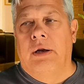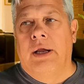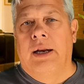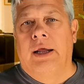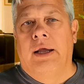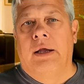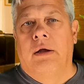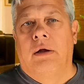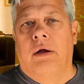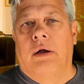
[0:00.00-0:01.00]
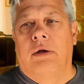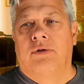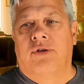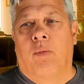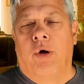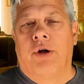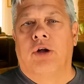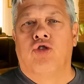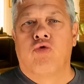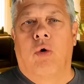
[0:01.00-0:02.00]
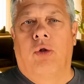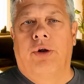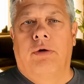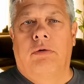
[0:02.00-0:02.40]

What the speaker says: needing someone to control it.